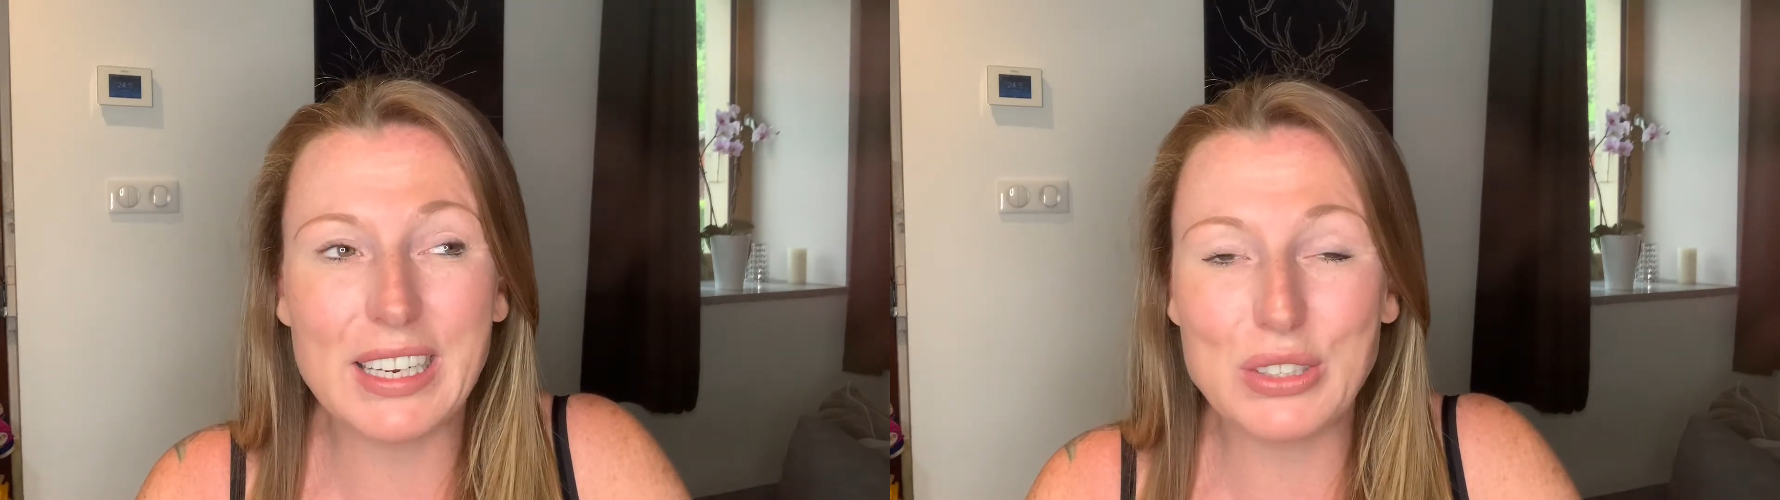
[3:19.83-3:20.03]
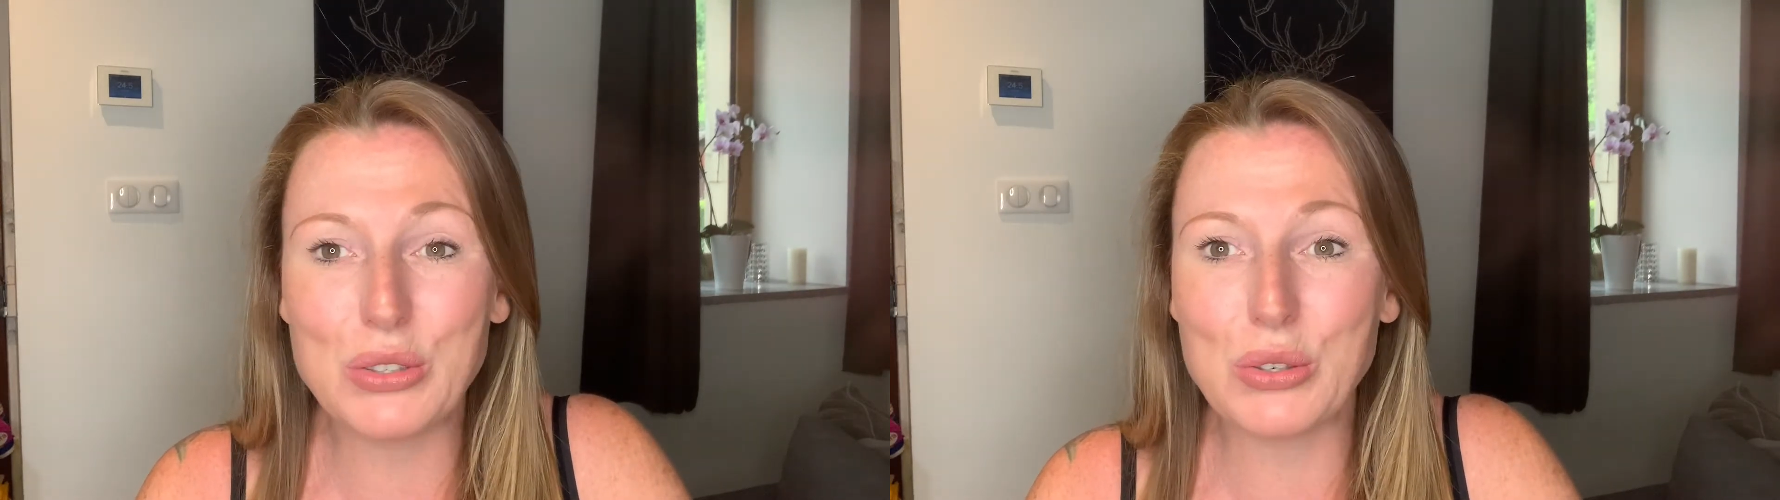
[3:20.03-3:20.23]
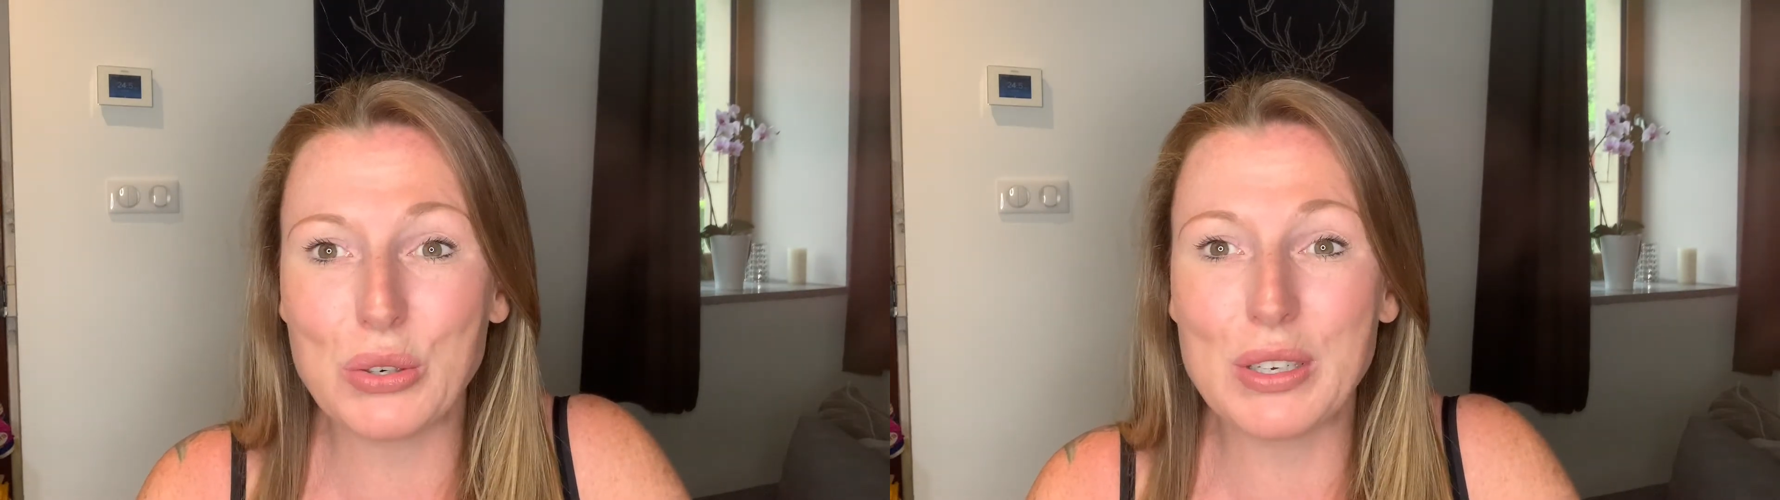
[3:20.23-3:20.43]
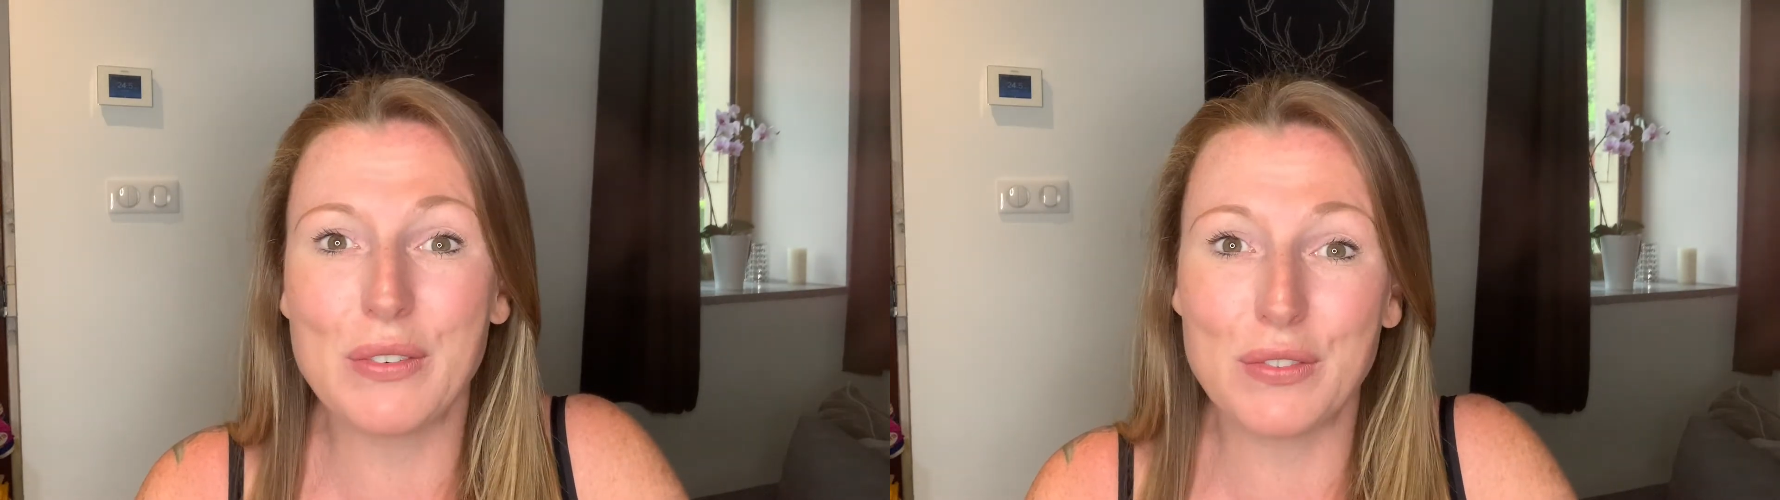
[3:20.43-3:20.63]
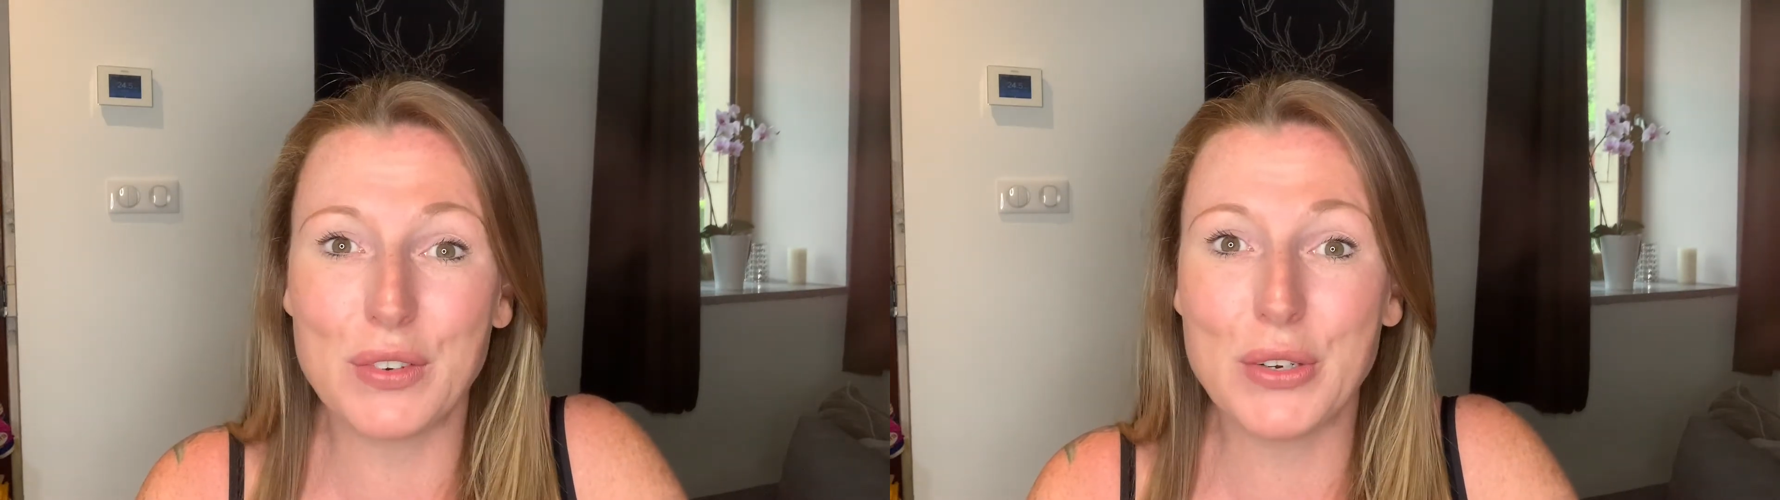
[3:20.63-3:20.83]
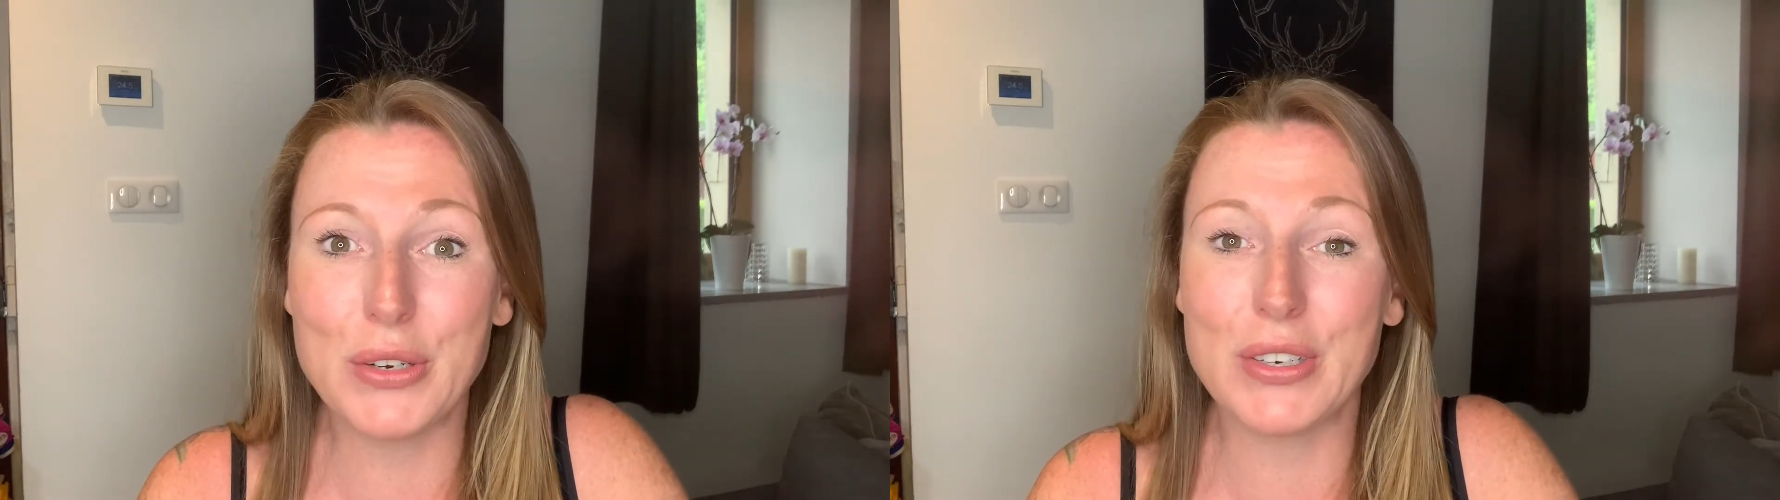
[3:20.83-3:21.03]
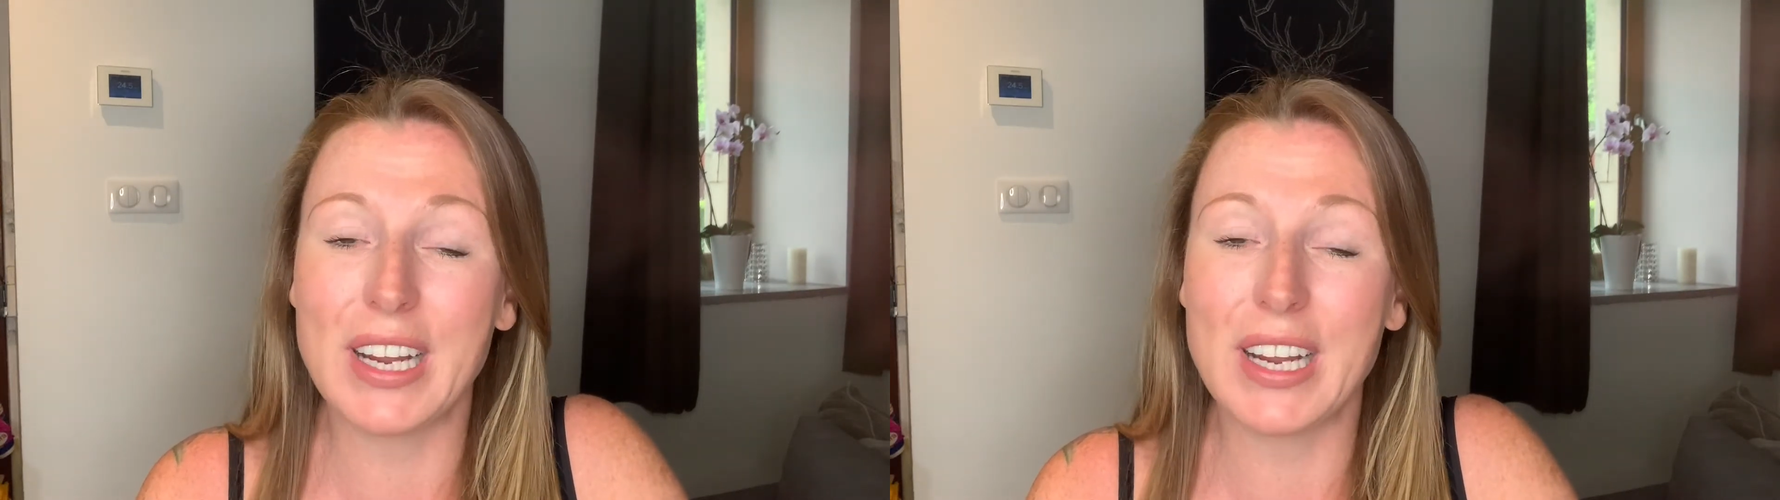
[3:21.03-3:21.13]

enjoy food.